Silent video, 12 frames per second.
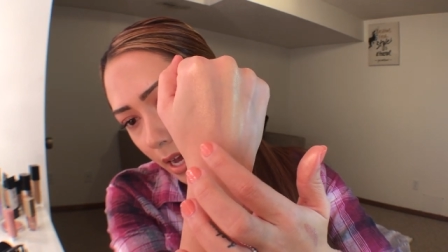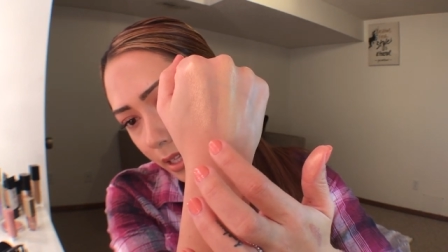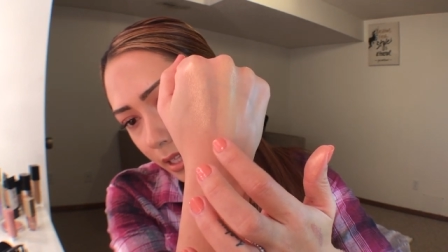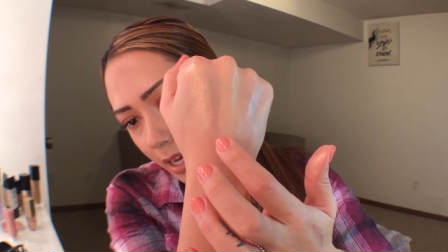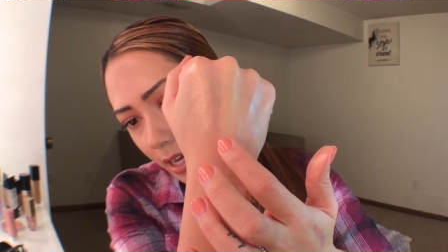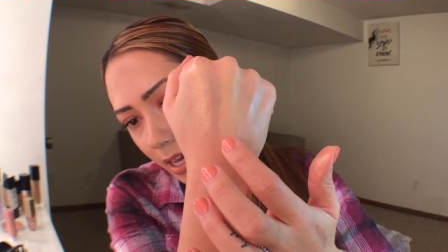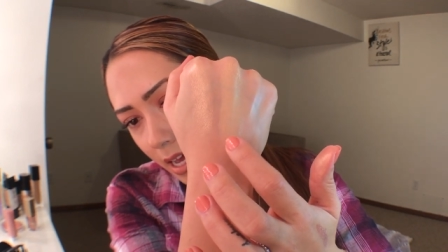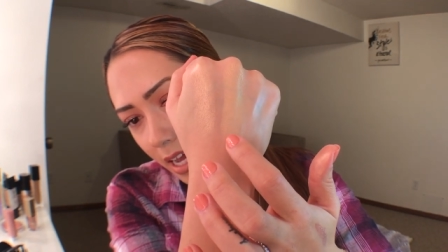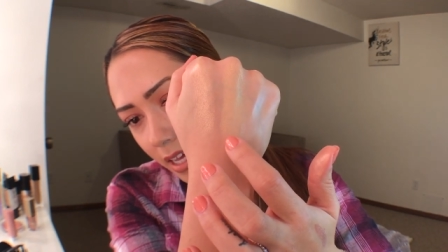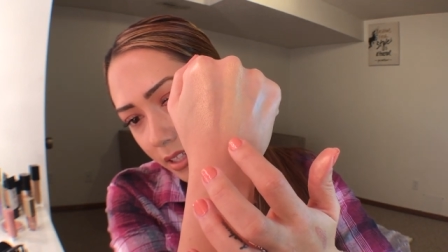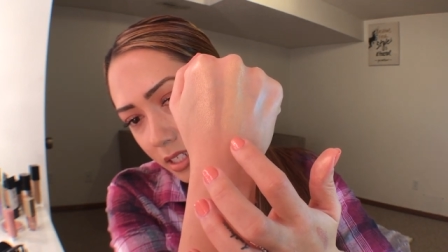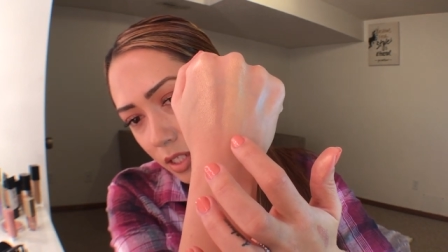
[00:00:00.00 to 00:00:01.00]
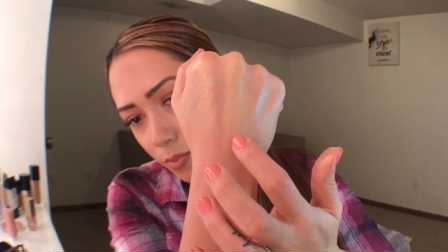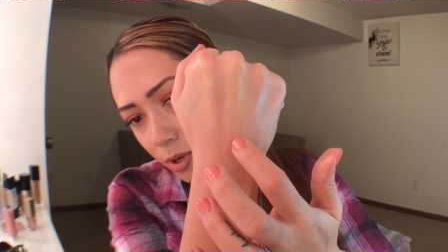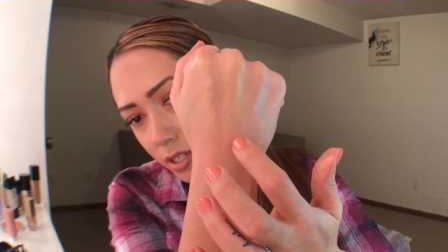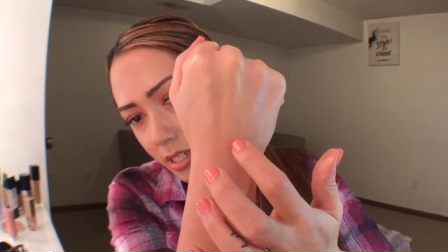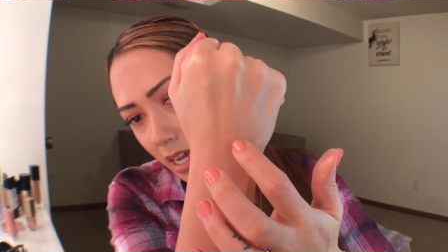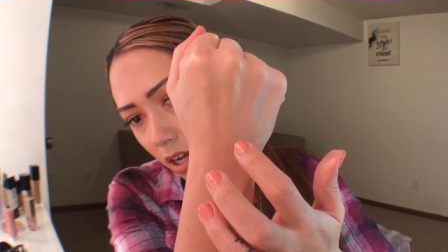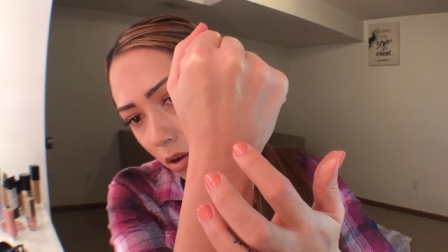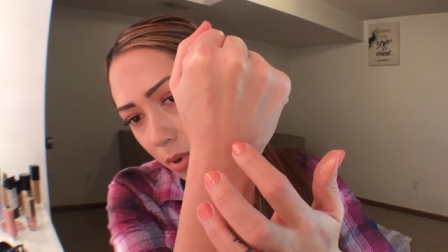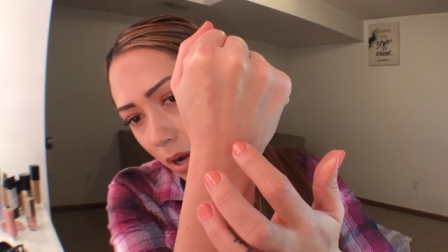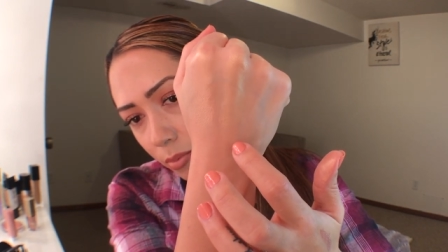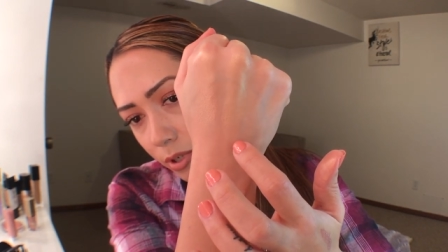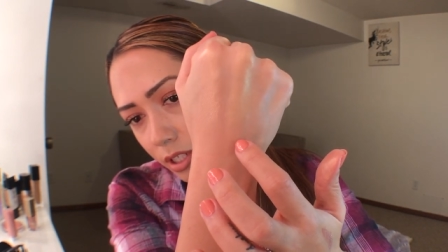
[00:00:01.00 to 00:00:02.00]
highlight, and this is Prosecco
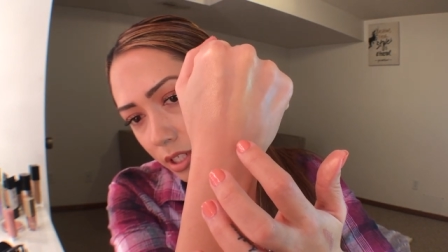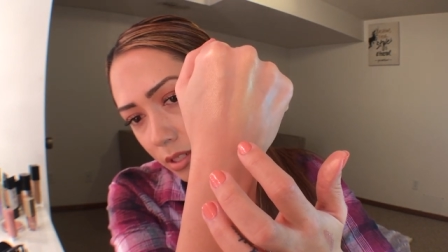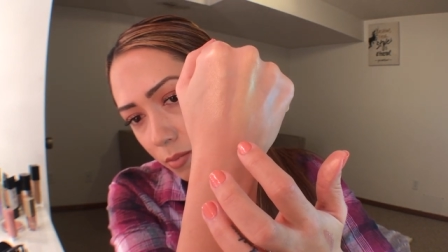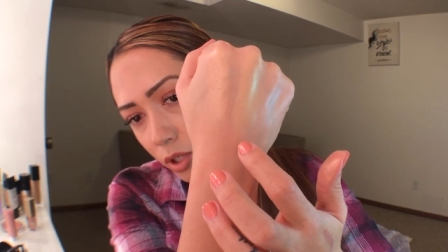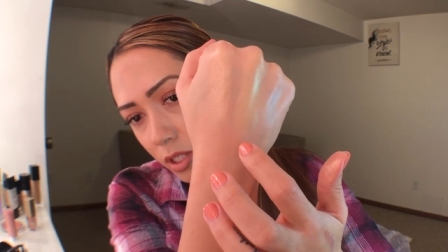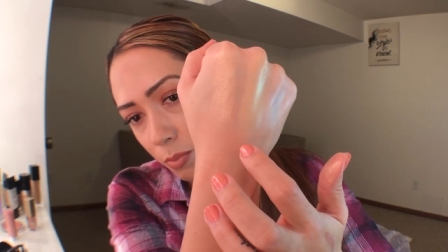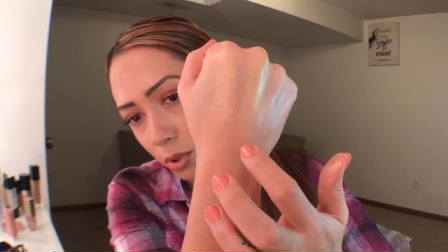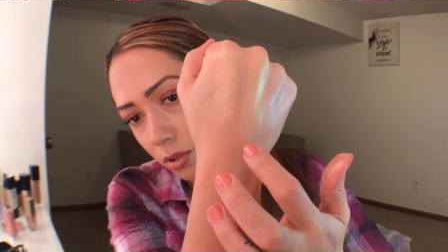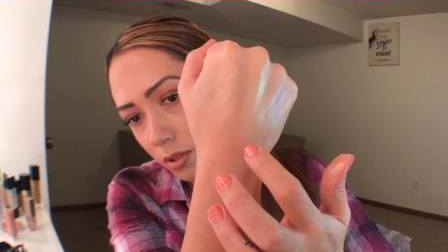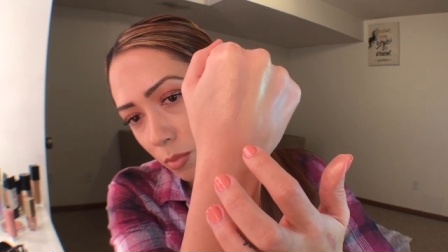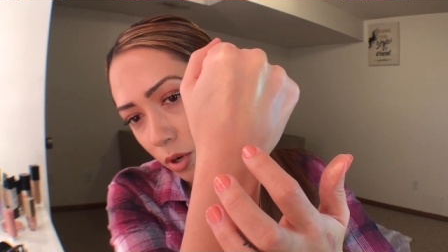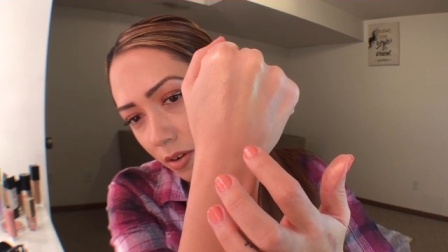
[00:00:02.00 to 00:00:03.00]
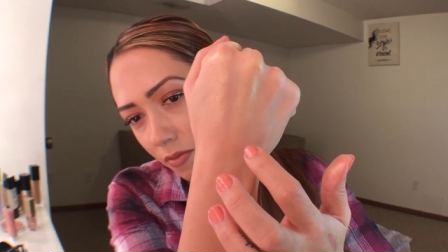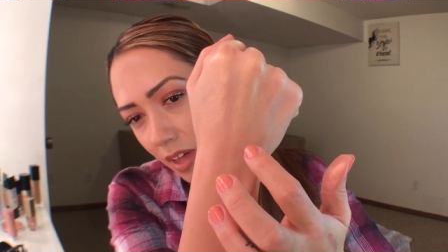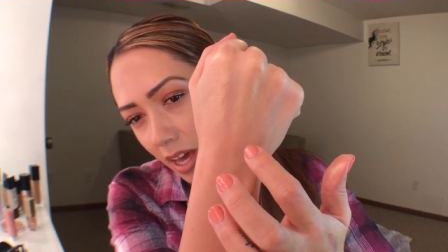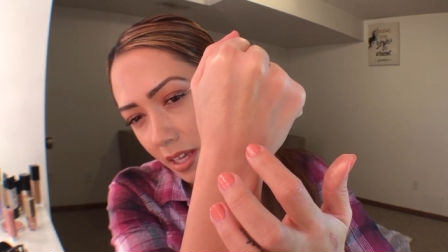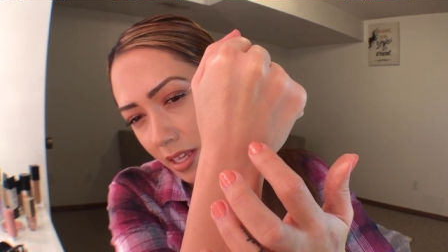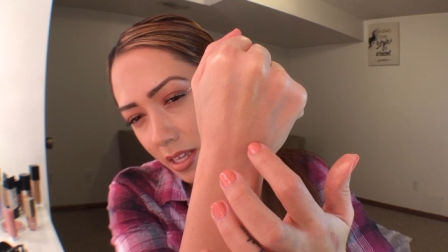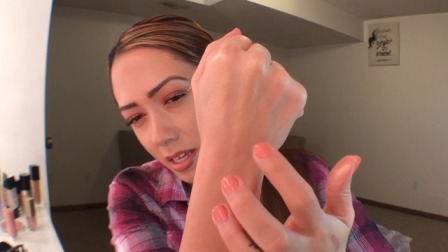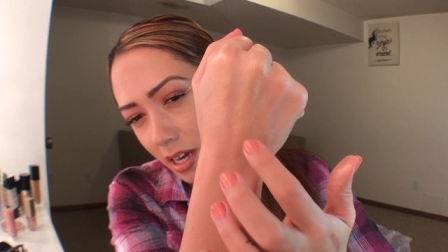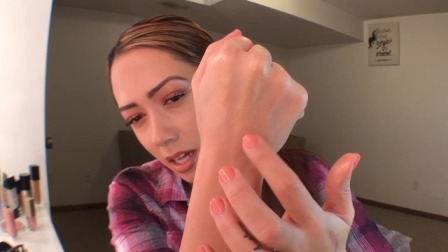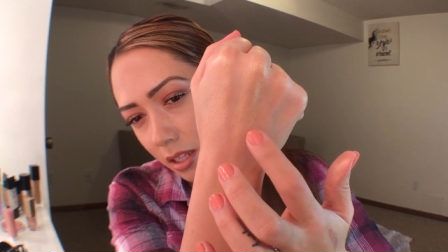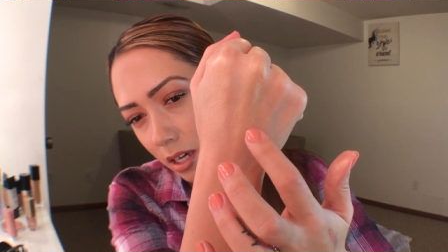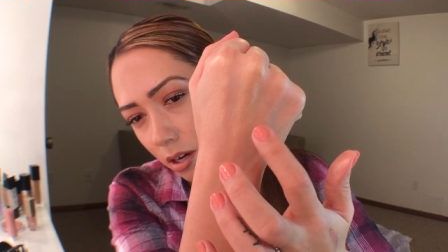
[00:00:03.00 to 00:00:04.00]
Pop, which pulls more of that
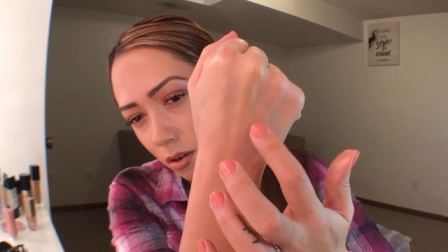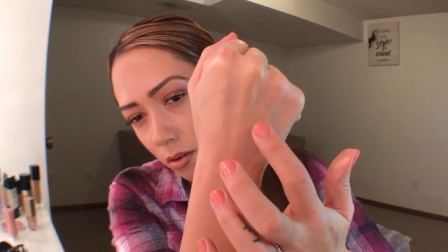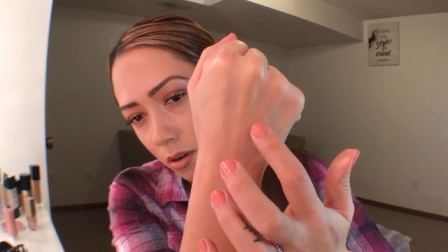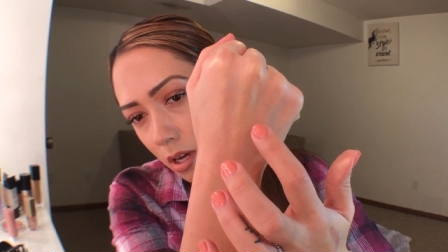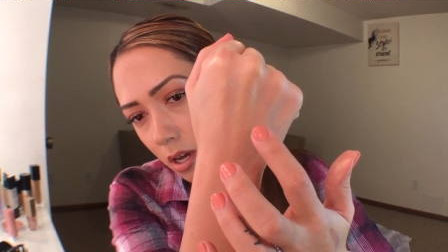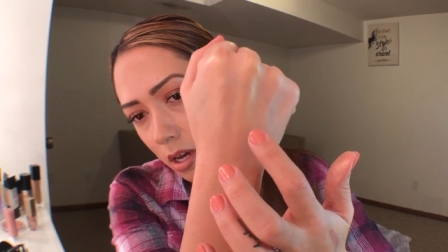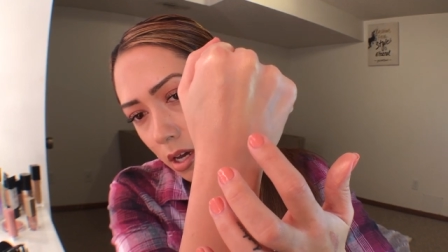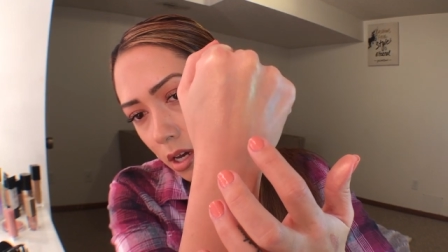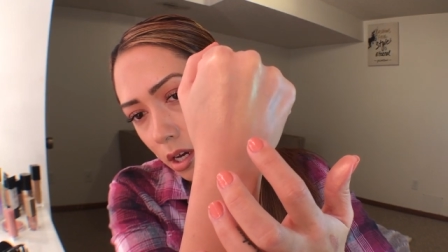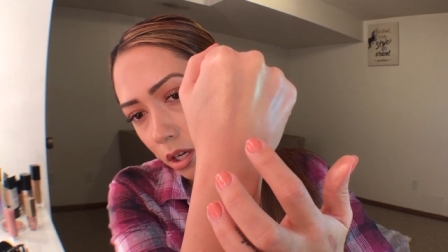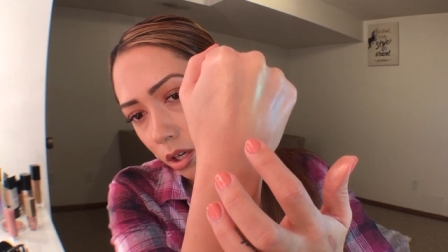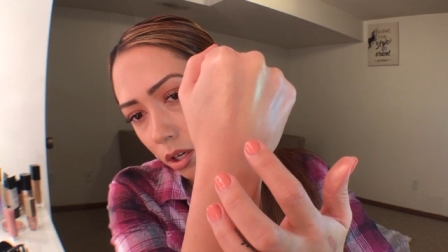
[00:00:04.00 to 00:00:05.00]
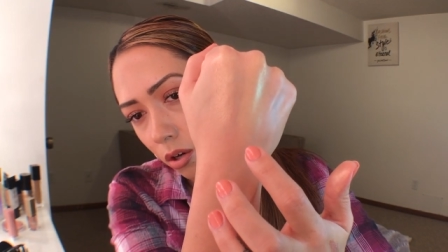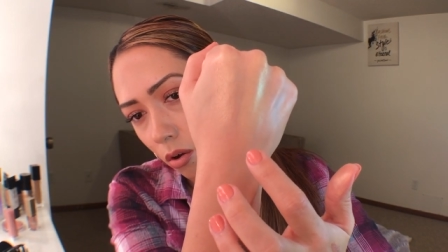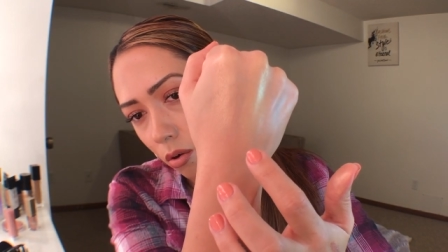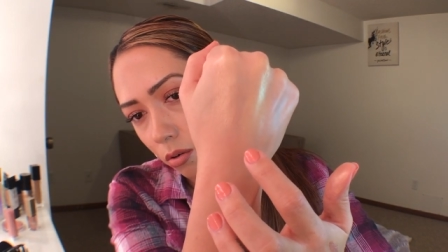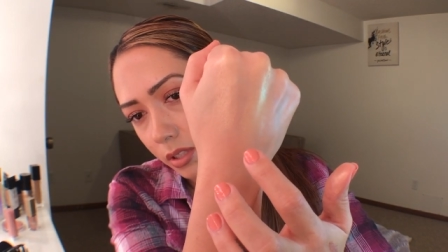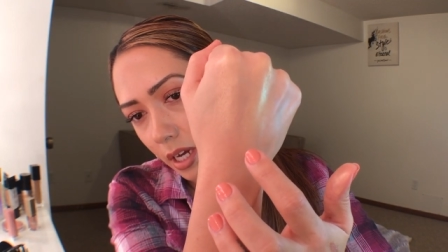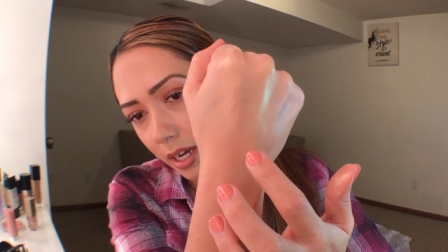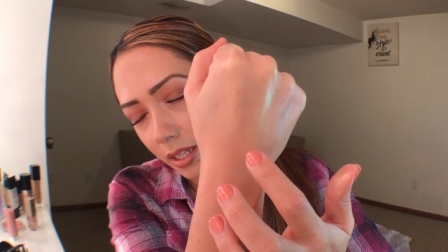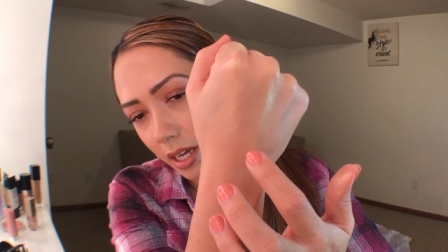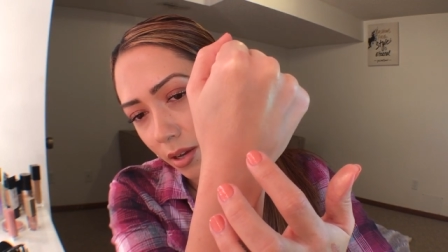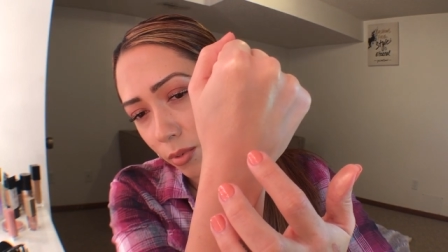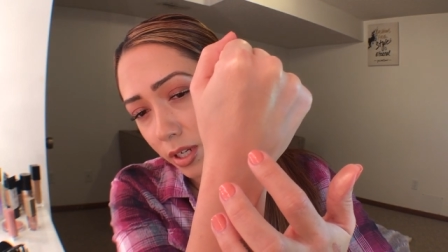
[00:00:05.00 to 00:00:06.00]
yellow gold
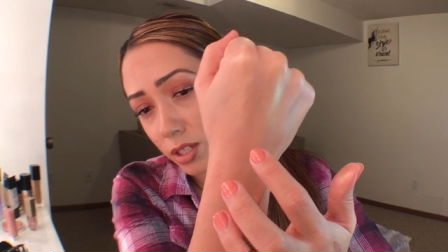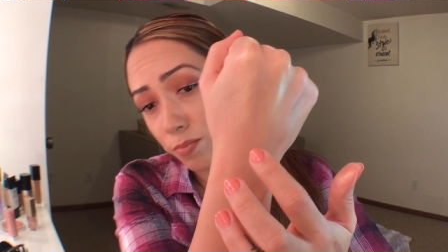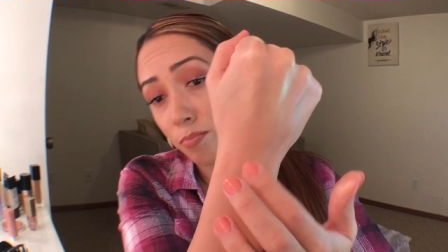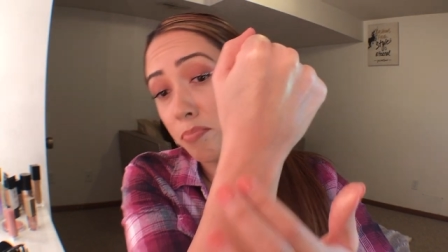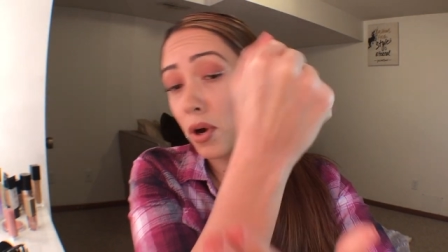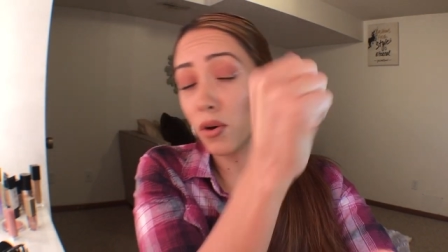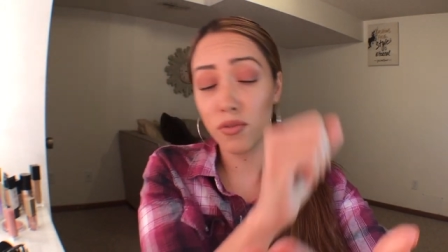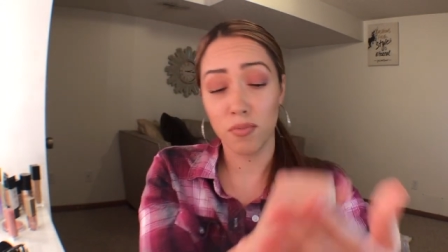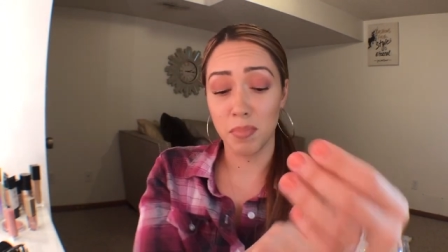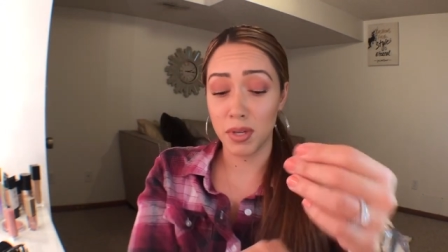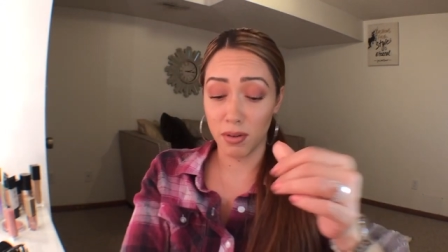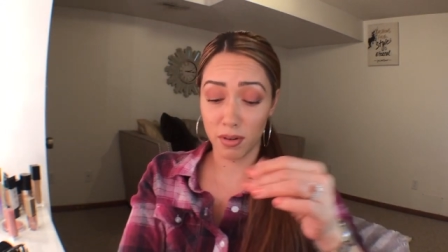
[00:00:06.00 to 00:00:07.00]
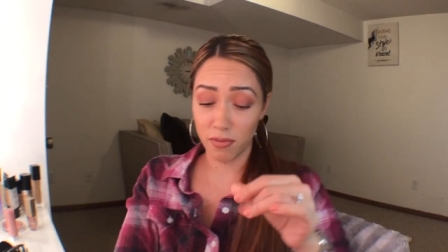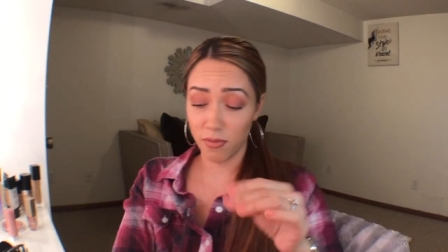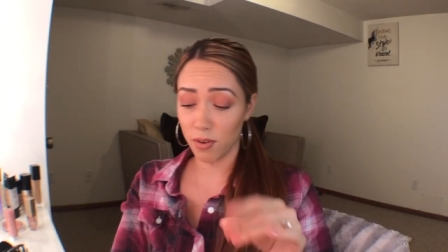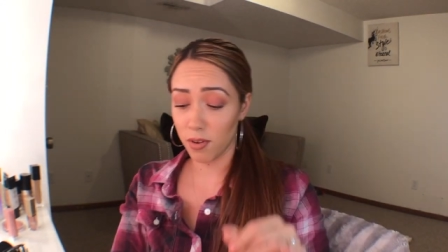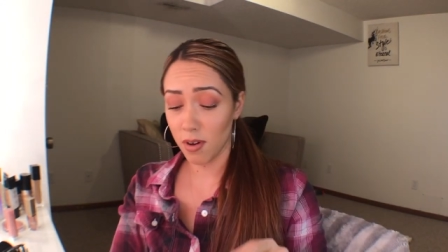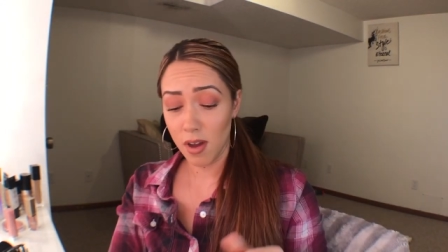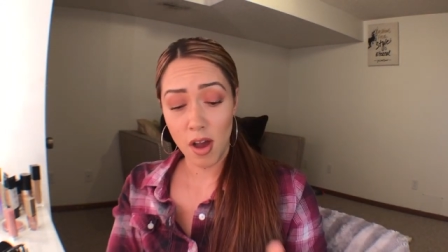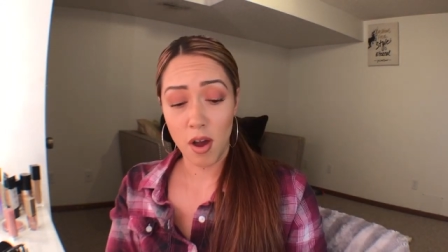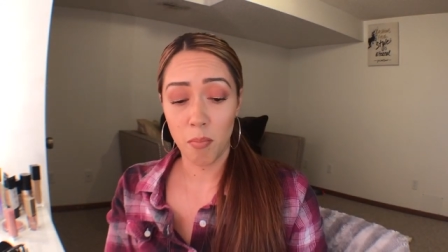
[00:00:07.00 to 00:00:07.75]
highlight, which both beautiful.